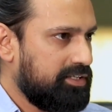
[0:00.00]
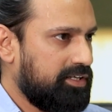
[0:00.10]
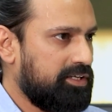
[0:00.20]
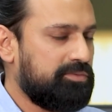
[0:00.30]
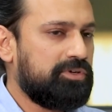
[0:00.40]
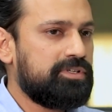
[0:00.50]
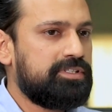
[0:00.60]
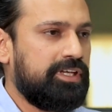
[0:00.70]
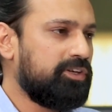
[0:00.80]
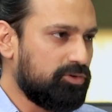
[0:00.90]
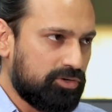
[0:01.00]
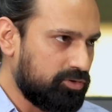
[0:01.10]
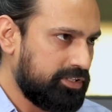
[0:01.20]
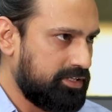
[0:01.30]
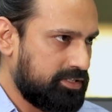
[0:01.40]
right? Because they don't
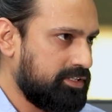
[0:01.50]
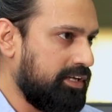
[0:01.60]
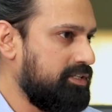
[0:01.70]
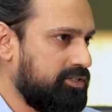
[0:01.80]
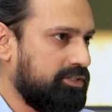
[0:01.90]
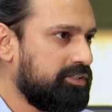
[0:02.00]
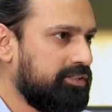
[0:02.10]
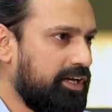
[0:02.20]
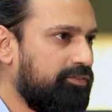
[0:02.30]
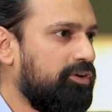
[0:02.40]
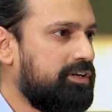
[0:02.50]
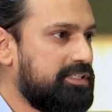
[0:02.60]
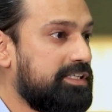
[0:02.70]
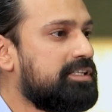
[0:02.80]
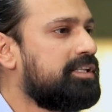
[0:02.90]
know that culture. They have not
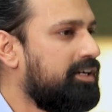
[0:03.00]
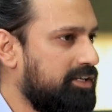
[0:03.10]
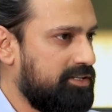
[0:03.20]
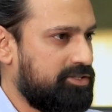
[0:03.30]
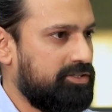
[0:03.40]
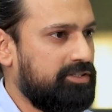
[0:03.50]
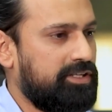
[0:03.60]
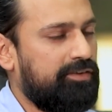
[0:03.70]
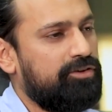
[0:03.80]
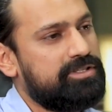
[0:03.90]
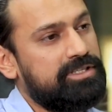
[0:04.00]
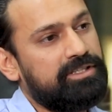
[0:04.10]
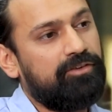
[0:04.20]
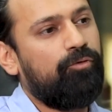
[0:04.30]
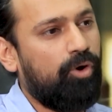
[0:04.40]
seen that culture. They have not seen
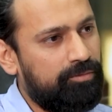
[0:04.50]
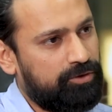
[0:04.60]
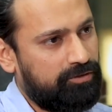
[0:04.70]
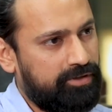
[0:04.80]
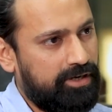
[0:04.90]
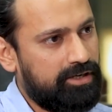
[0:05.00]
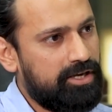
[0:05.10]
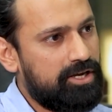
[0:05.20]
the warmth of that.